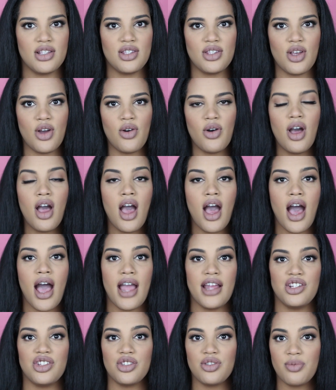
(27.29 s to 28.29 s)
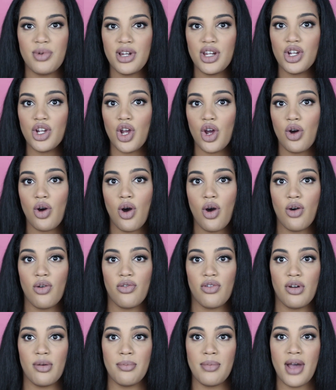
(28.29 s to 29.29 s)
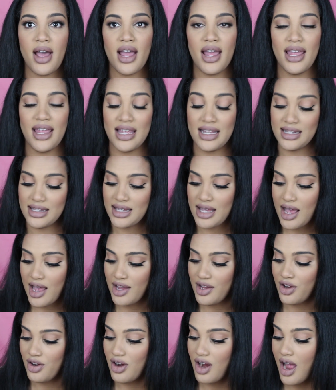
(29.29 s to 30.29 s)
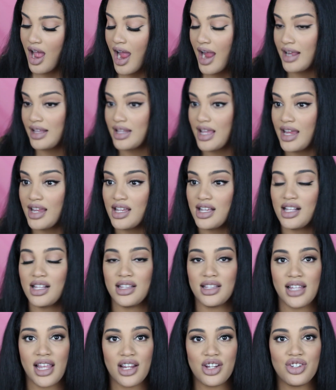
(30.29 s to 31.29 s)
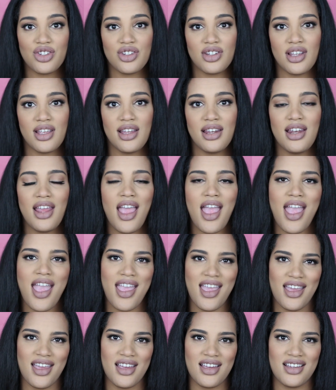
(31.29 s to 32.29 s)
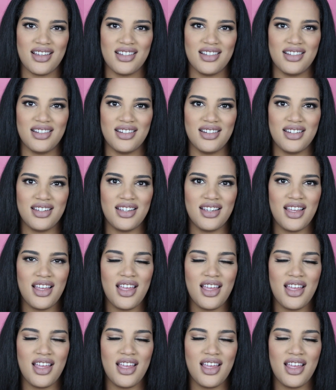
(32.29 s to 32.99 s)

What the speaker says: So I just want to go over my entire highlight collection and